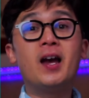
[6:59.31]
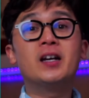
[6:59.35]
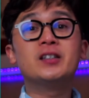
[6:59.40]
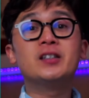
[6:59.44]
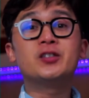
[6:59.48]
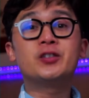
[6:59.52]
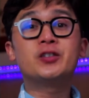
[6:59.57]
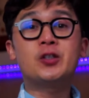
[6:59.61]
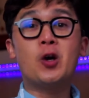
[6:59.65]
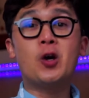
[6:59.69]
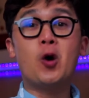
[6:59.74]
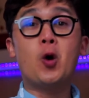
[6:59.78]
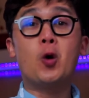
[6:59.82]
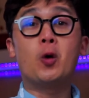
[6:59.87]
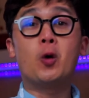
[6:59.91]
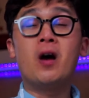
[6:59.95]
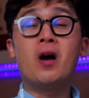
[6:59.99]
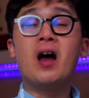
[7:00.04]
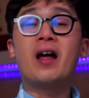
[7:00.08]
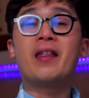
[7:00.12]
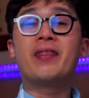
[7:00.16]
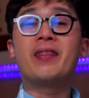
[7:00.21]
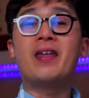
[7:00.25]

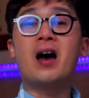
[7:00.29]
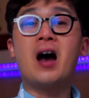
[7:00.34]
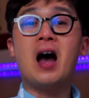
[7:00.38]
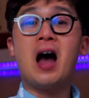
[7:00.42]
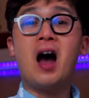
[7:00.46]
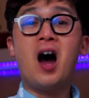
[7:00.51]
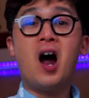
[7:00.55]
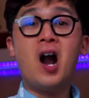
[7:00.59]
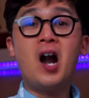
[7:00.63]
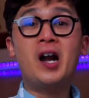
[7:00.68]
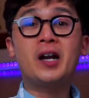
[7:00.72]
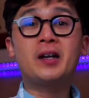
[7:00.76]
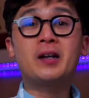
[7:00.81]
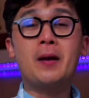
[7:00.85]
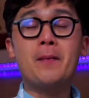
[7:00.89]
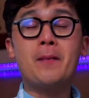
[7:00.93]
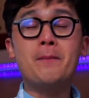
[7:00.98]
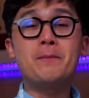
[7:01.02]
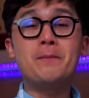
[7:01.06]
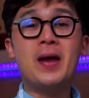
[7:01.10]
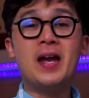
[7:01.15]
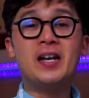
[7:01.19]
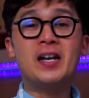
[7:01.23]
So the arc
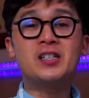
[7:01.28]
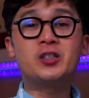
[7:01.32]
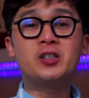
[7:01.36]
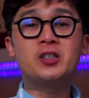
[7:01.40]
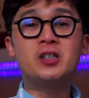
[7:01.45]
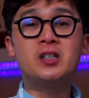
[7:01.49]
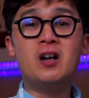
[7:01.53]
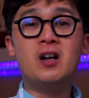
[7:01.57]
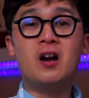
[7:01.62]
measure